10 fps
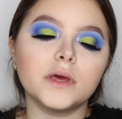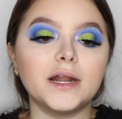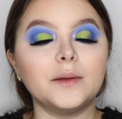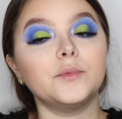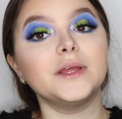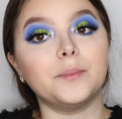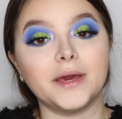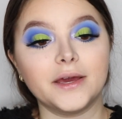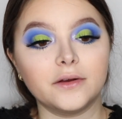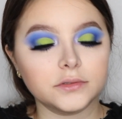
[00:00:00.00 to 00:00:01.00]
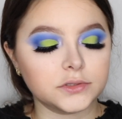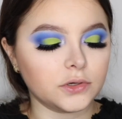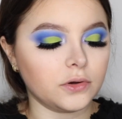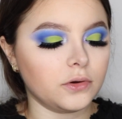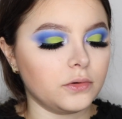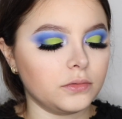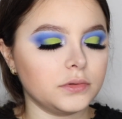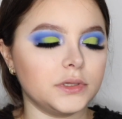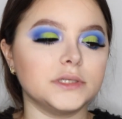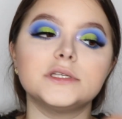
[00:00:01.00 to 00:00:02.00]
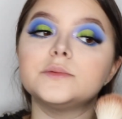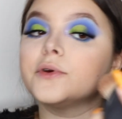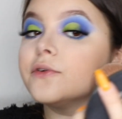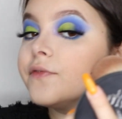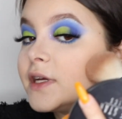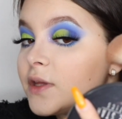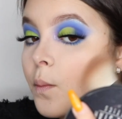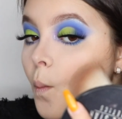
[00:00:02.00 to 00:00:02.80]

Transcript: And I'm really pale, so this is perfect.